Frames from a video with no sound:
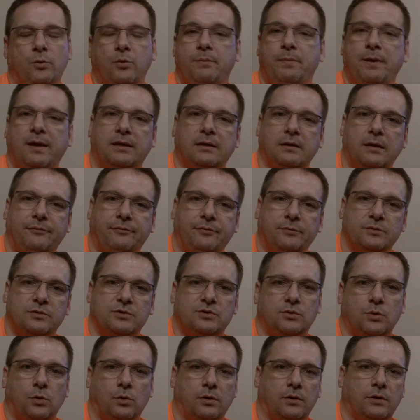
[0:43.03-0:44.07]
when we picked it up from the
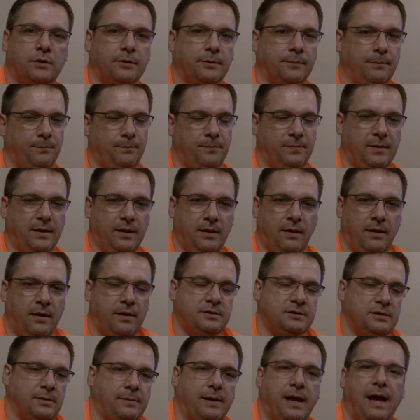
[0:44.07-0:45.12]
store,
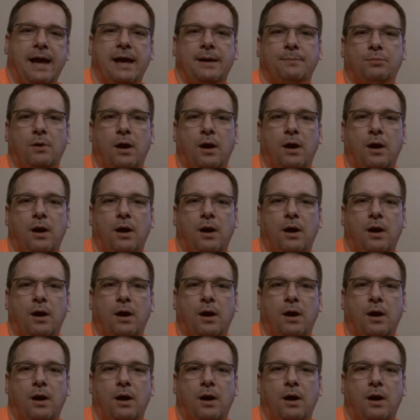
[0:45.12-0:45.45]
some guy had